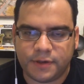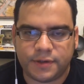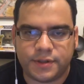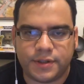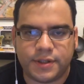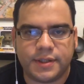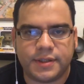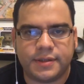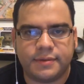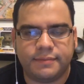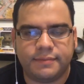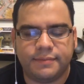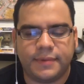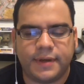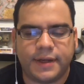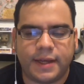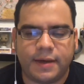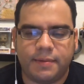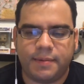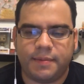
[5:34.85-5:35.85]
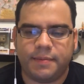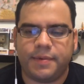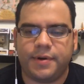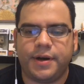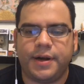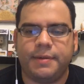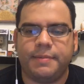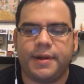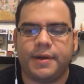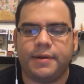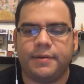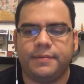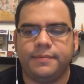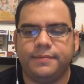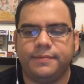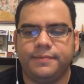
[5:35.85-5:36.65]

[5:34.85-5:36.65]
geez, I can't remember her name now.